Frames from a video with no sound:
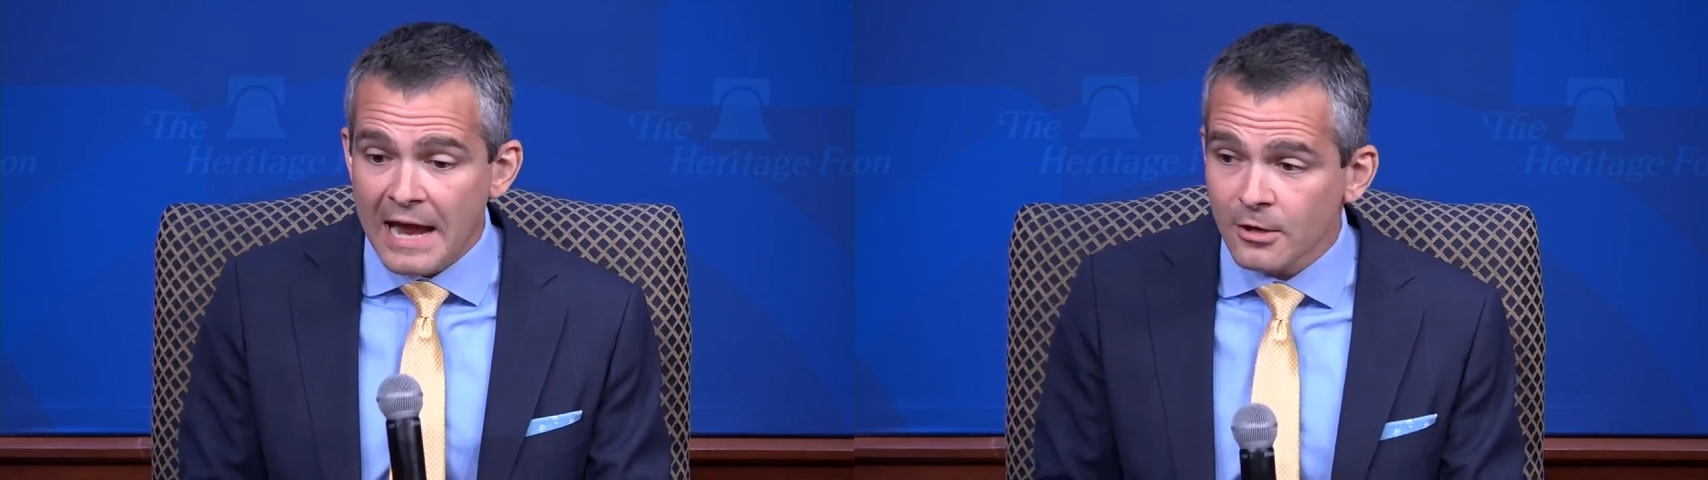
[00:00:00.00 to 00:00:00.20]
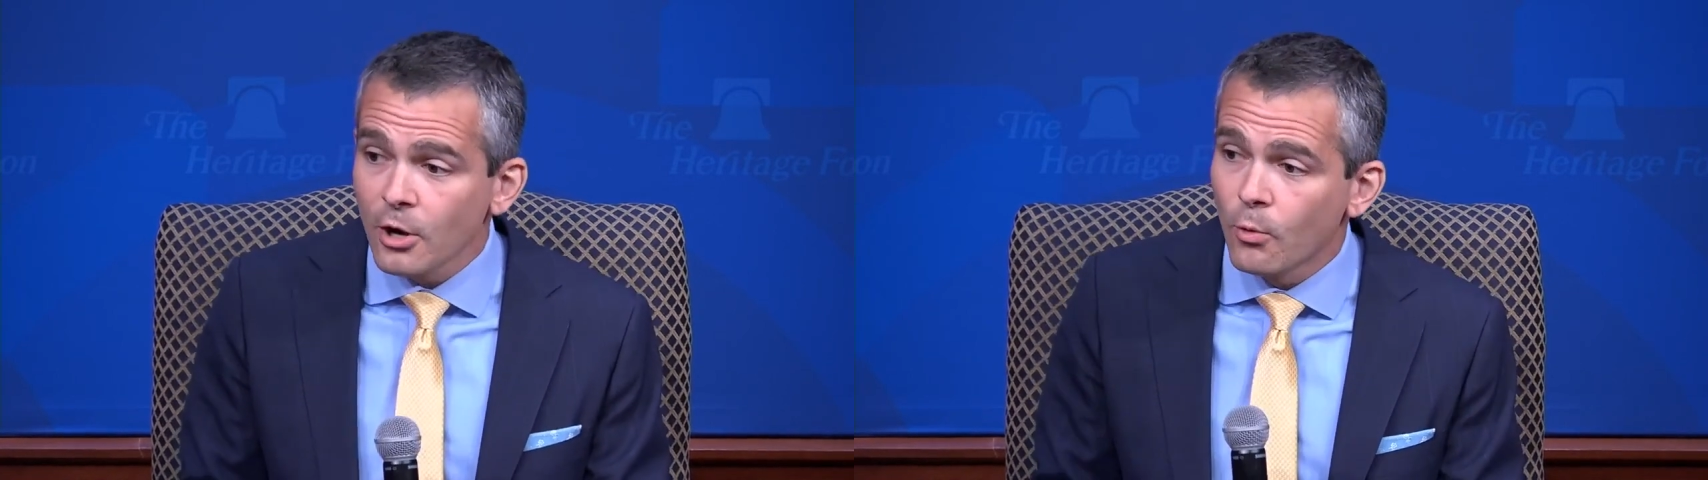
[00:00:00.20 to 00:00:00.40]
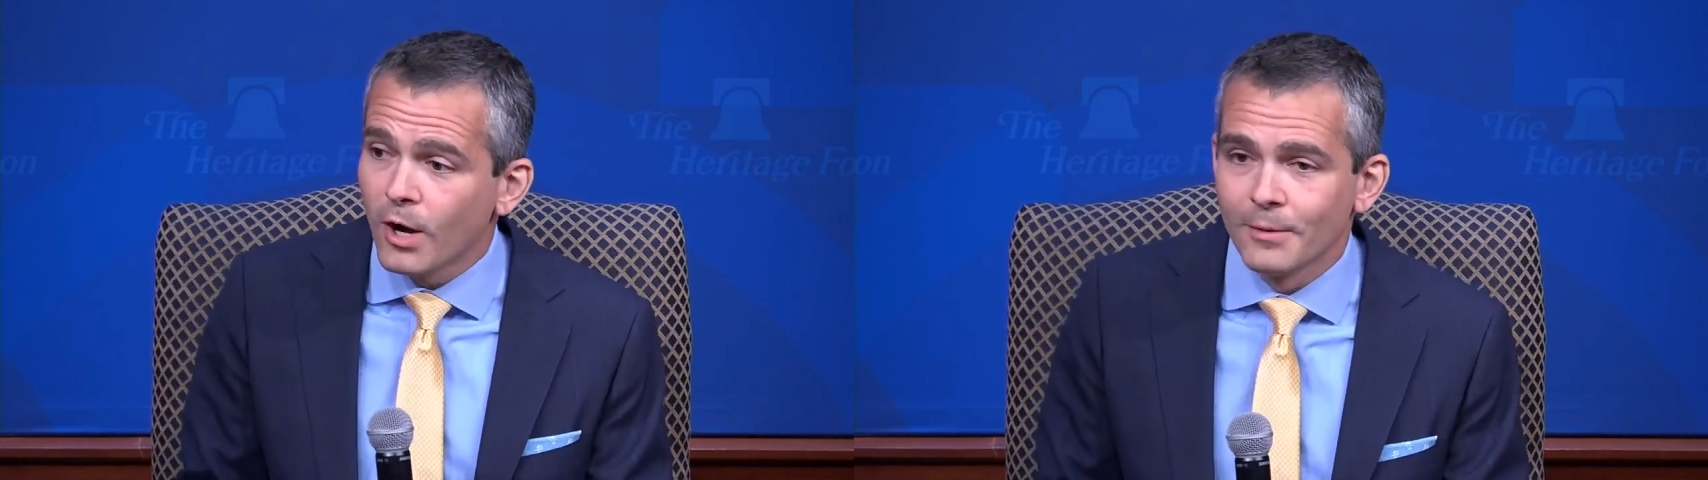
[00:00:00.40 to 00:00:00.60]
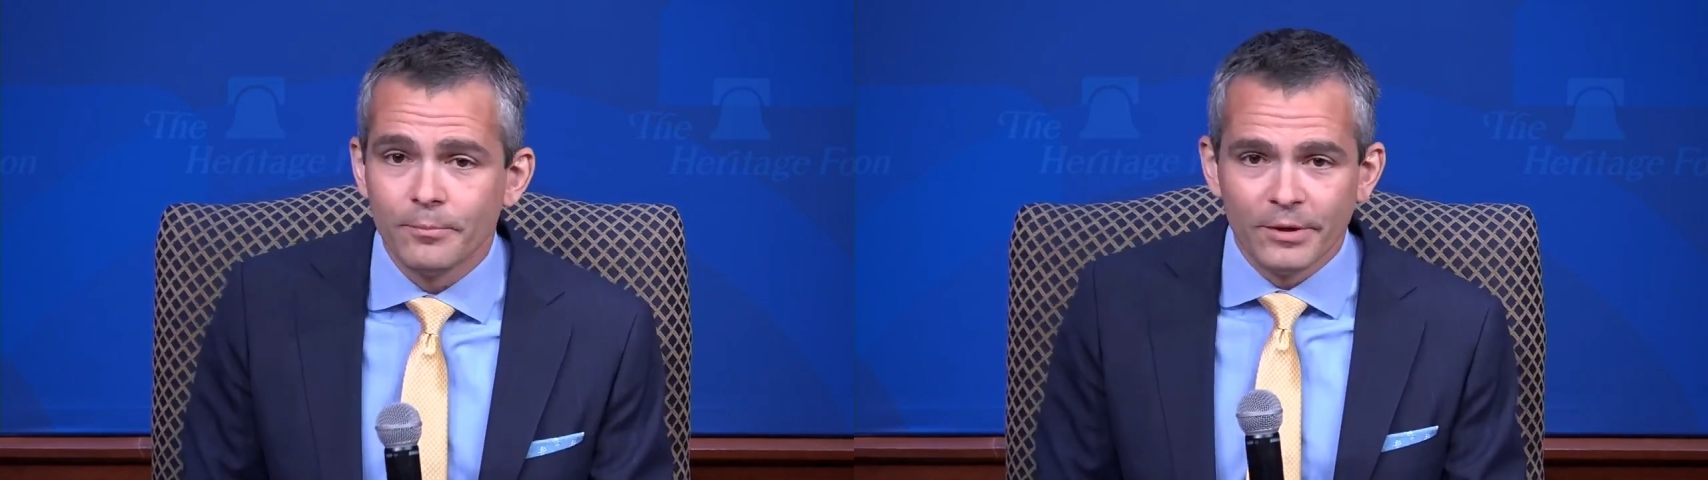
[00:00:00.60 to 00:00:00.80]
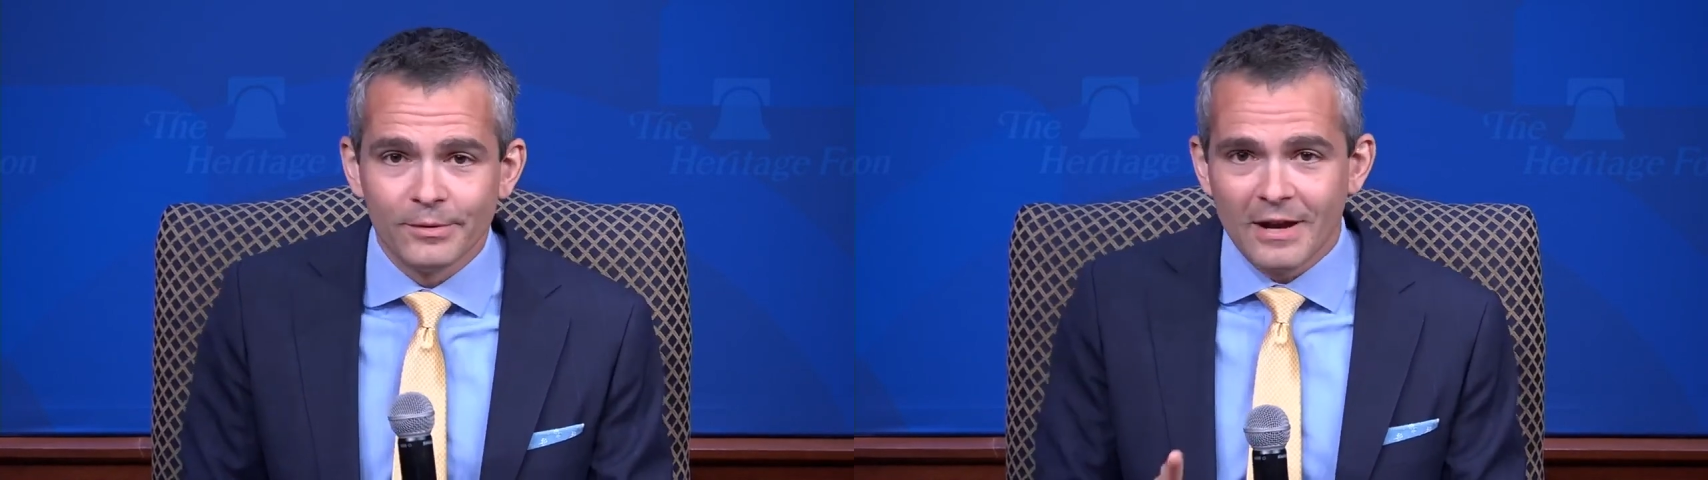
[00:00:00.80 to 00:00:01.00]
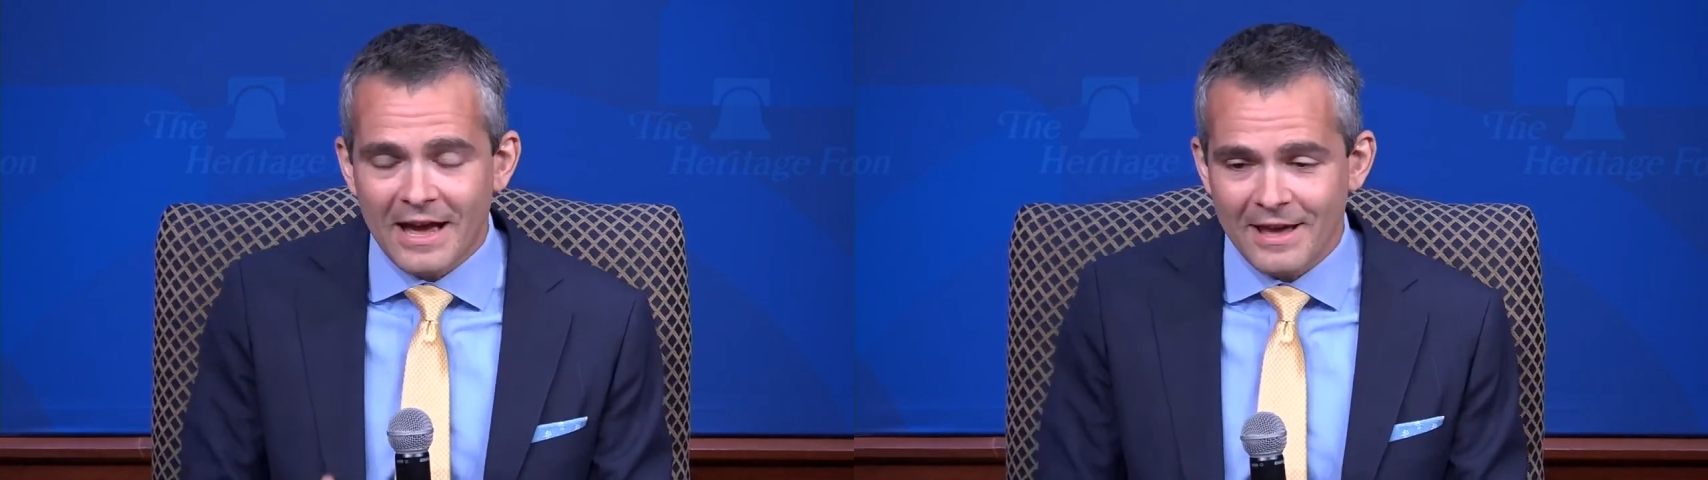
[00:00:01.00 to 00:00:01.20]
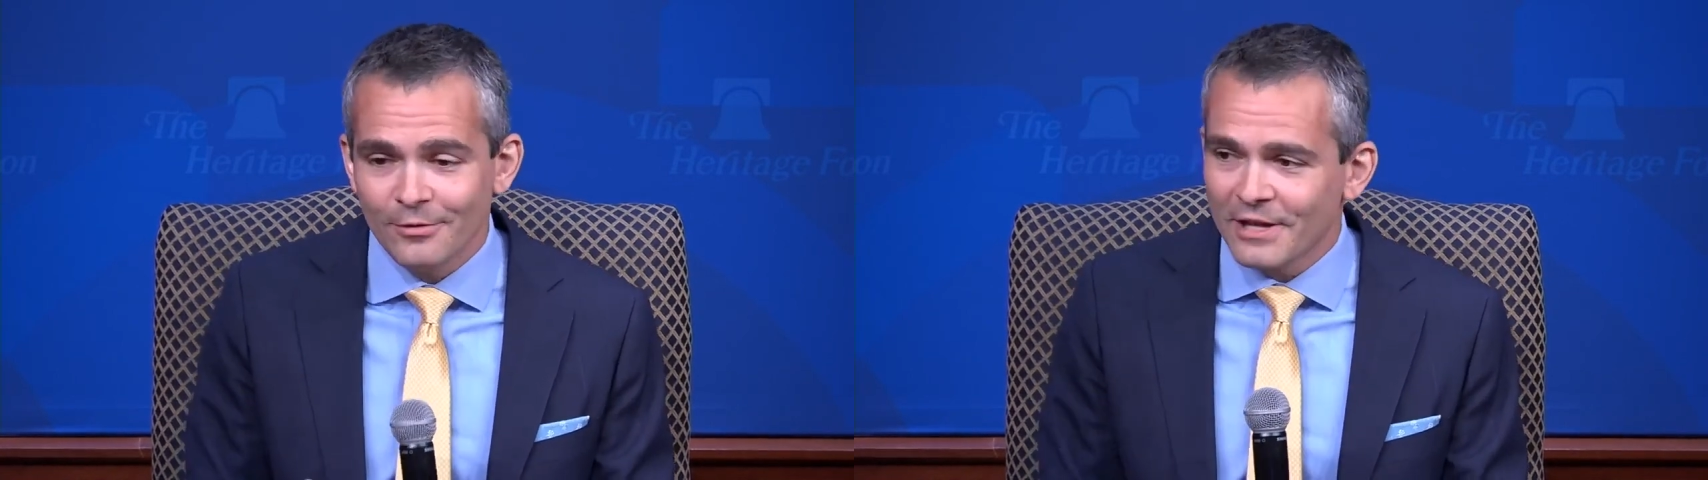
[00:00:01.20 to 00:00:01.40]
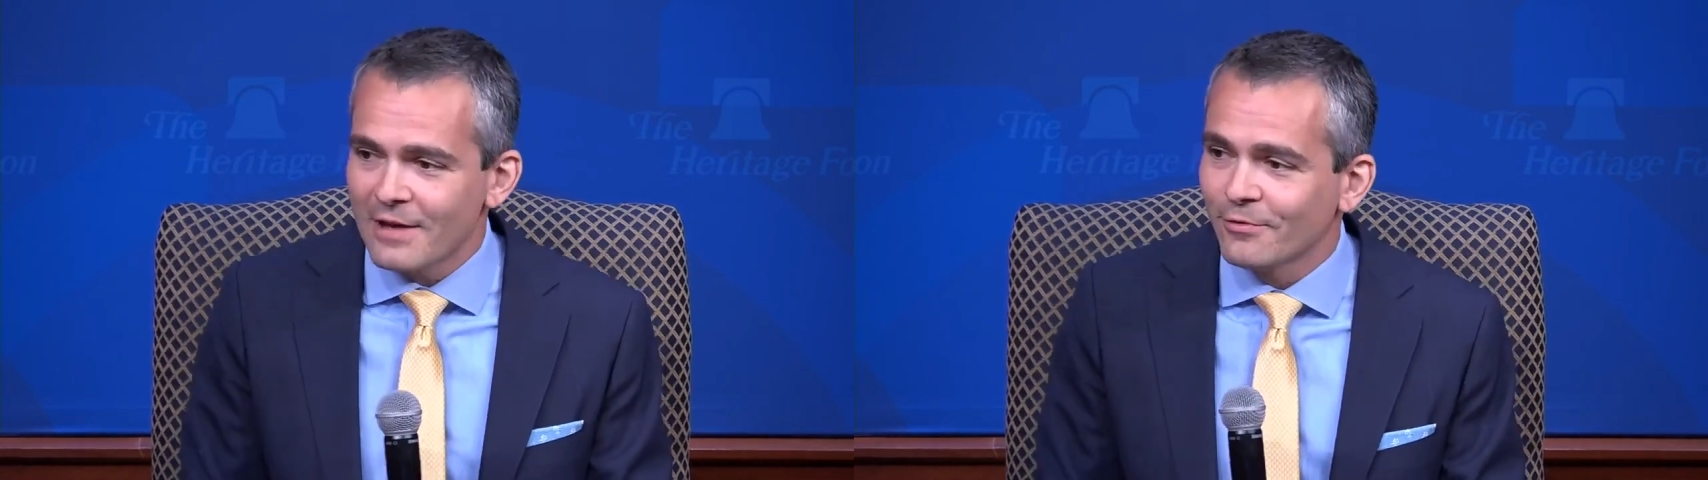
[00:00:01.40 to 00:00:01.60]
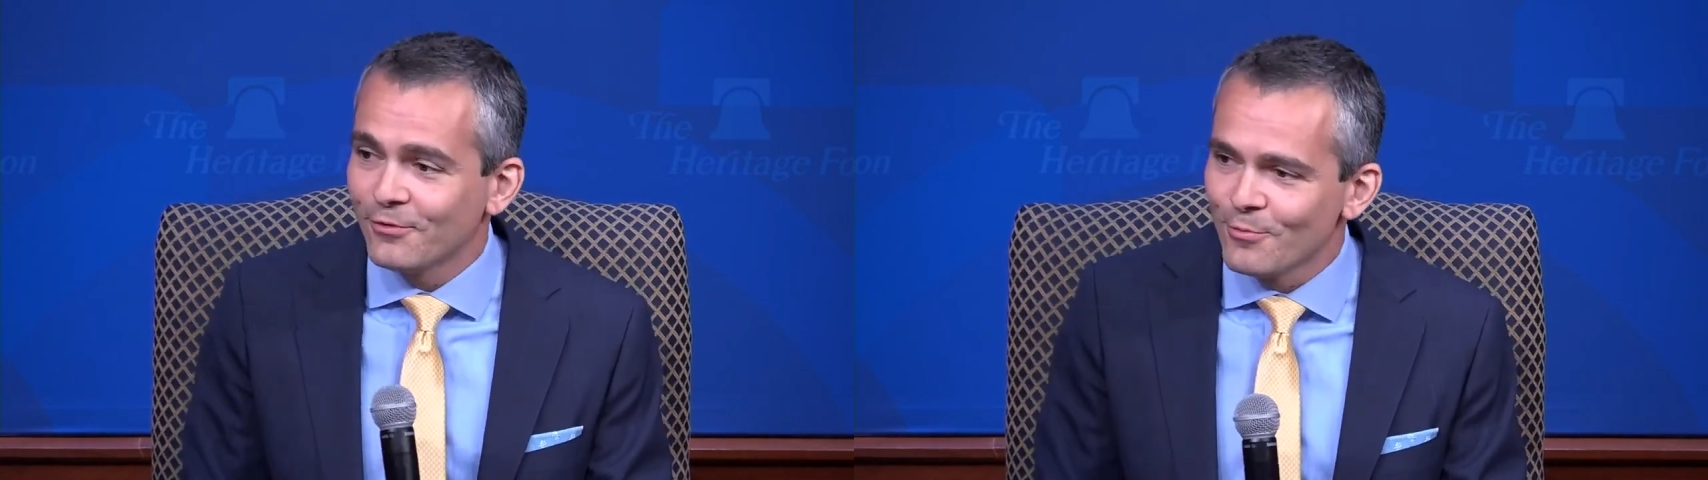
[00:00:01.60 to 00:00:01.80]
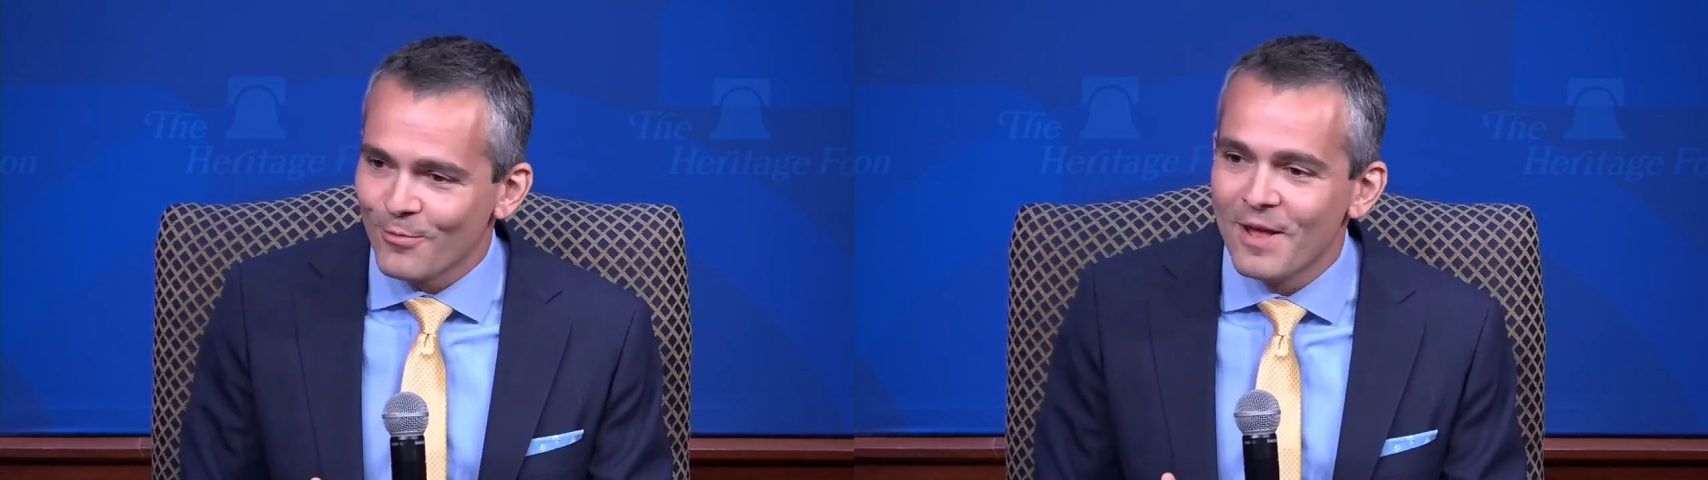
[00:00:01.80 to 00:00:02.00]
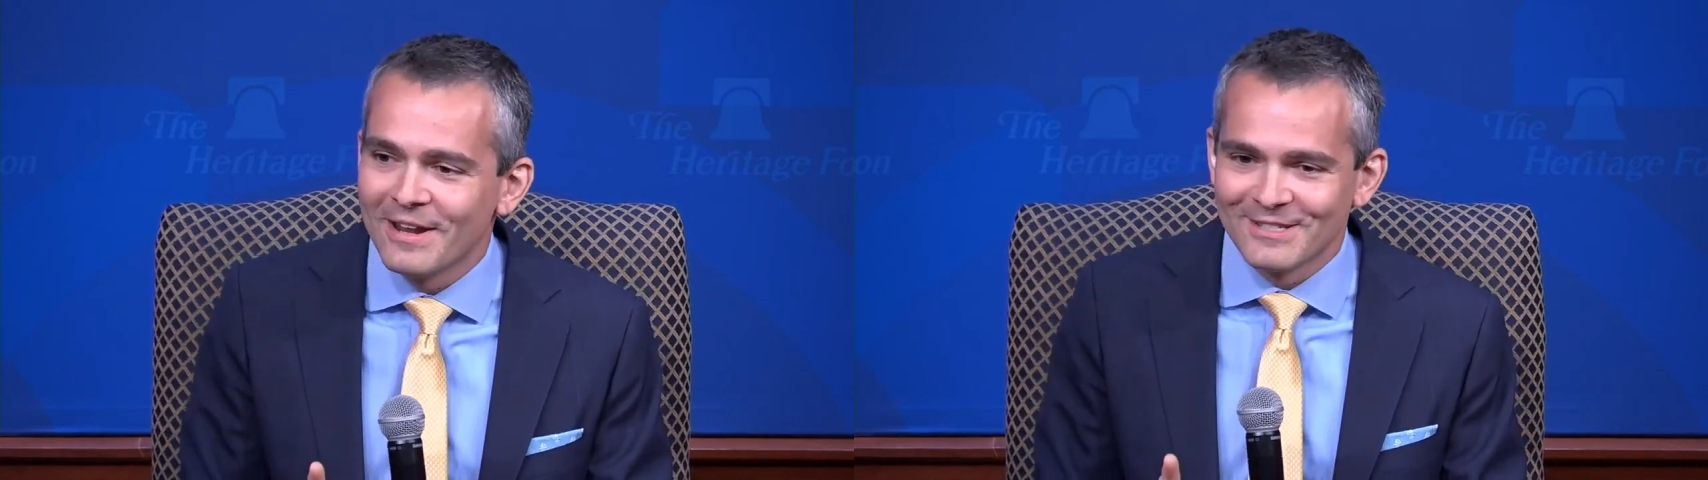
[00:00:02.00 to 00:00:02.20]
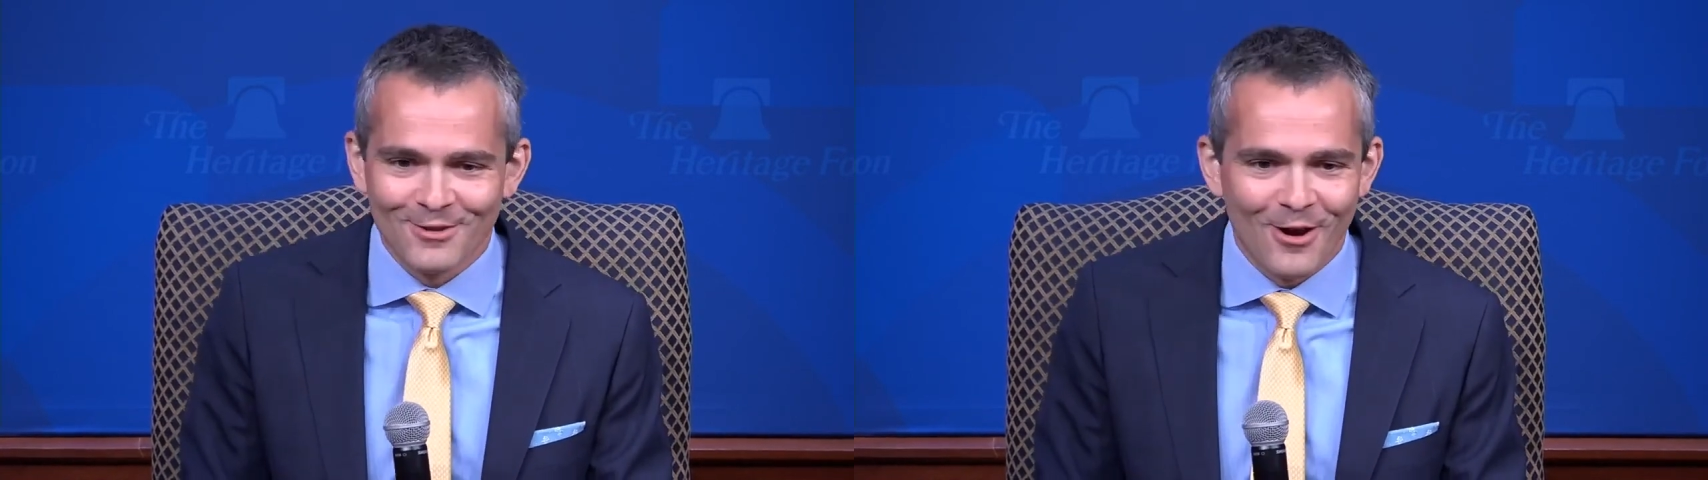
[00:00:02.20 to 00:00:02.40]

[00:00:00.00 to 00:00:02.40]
I could go on, but I only have a few more minutes,